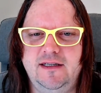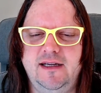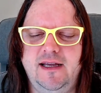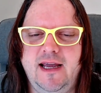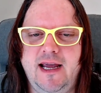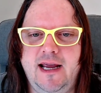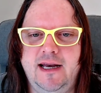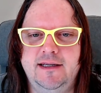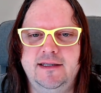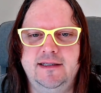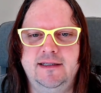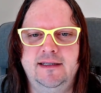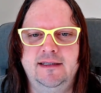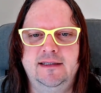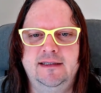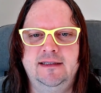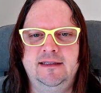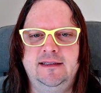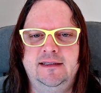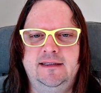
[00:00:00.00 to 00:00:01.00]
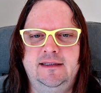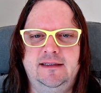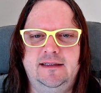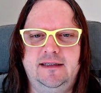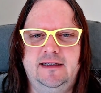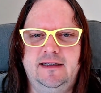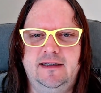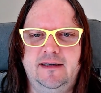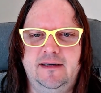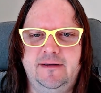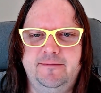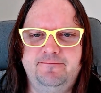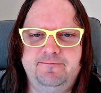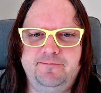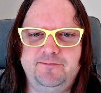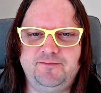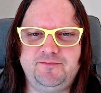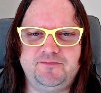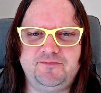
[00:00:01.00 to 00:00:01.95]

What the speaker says: get some